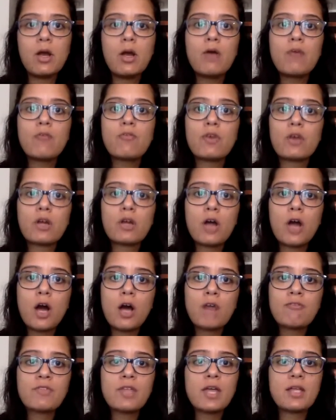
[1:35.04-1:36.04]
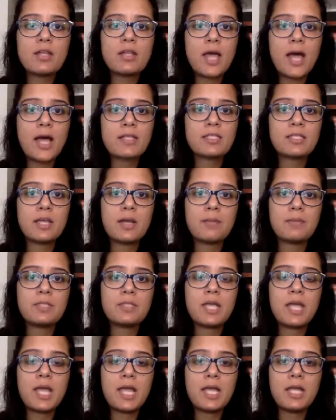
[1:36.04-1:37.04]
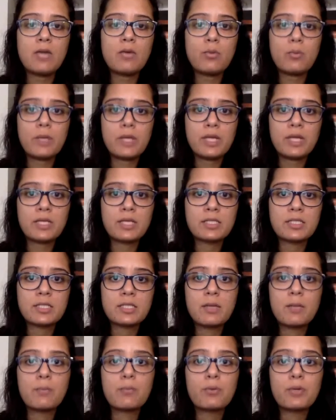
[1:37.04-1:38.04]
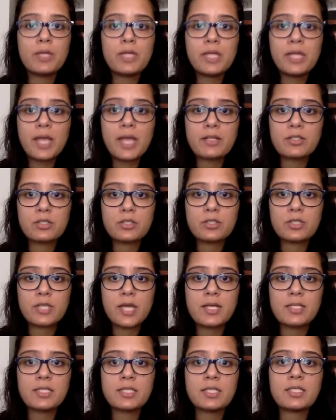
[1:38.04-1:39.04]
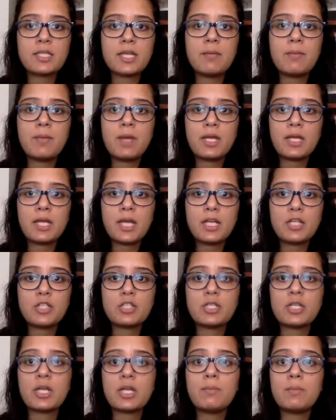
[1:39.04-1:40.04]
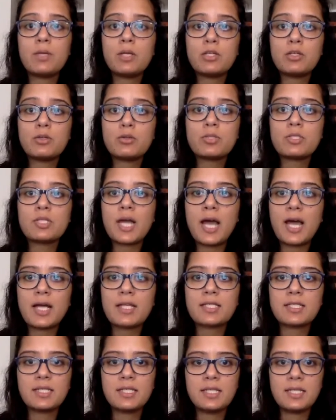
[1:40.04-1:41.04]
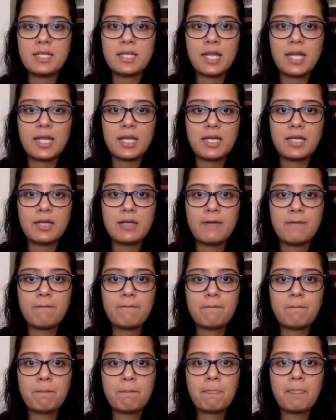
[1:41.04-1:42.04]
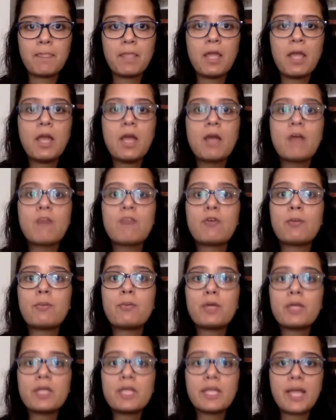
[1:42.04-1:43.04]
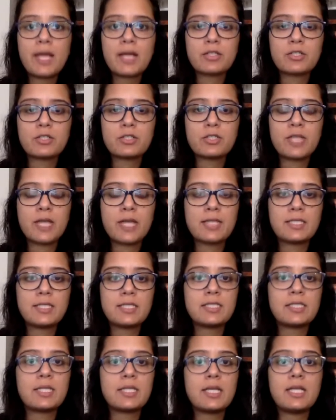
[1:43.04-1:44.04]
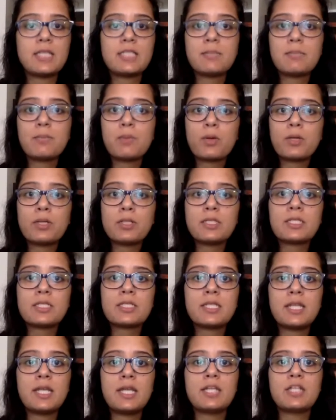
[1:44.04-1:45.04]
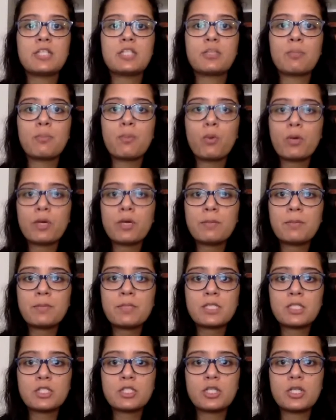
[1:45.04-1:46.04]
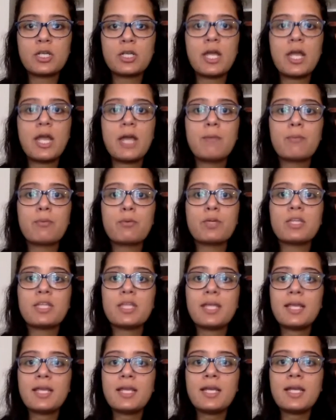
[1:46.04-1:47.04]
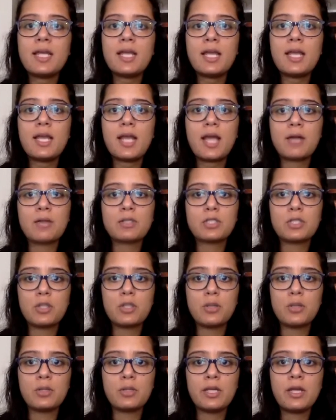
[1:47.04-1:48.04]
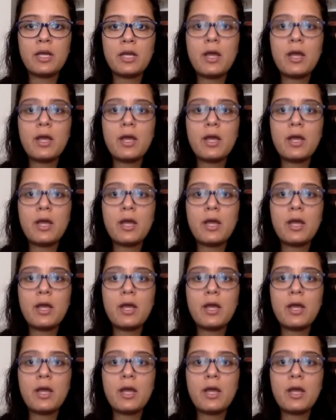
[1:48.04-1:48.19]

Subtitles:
For a cough that lasts up to 8 weeks, breathing exercises and medication can be used as indicated. For breathing exercises, it's important to sit in a supported position and breathe in and out slowly,